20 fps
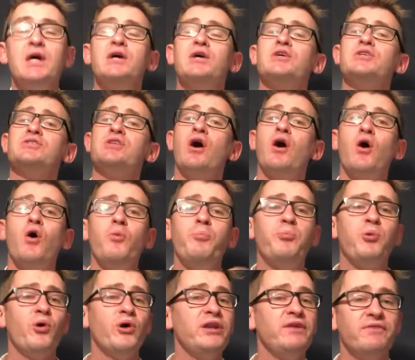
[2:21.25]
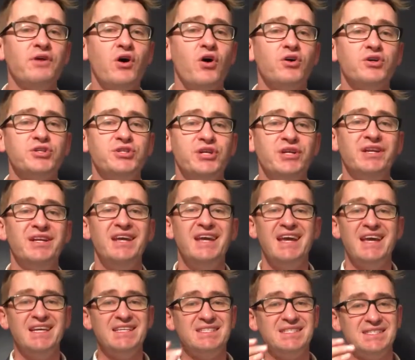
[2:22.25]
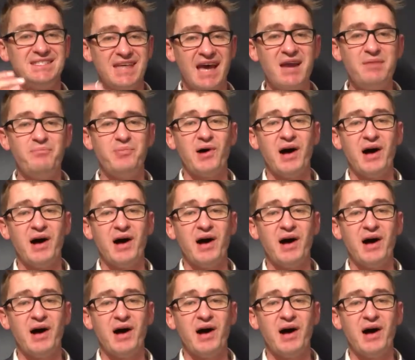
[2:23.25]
because the whole point of an auction is to take